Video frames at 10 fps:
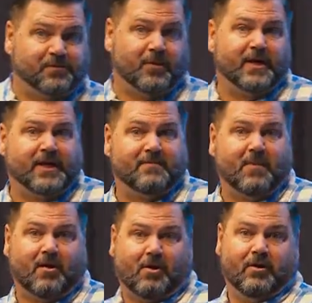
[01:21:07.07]
burning in
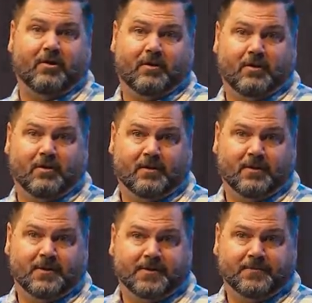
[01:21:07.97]
my heart.
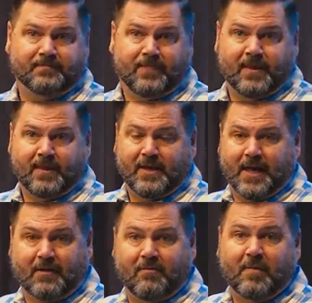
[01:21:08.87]

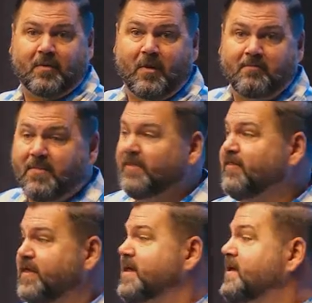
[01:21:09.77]
And I remember a
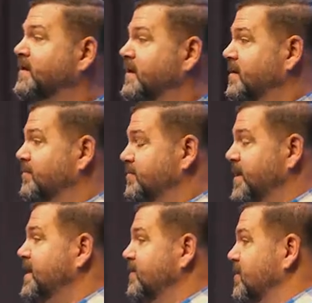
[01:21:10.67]
month in
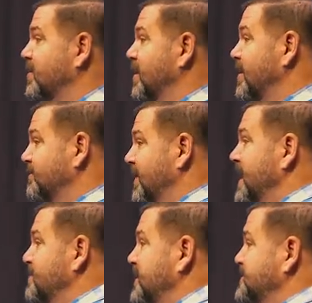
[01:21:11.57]
being there and
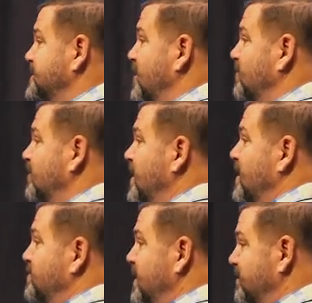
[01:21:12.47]
finding myself
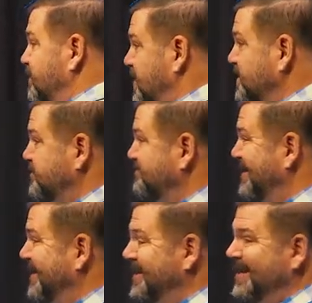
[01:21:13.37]
being
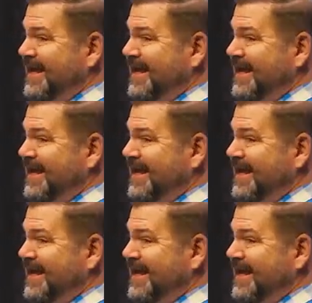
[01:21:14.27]
frustrated,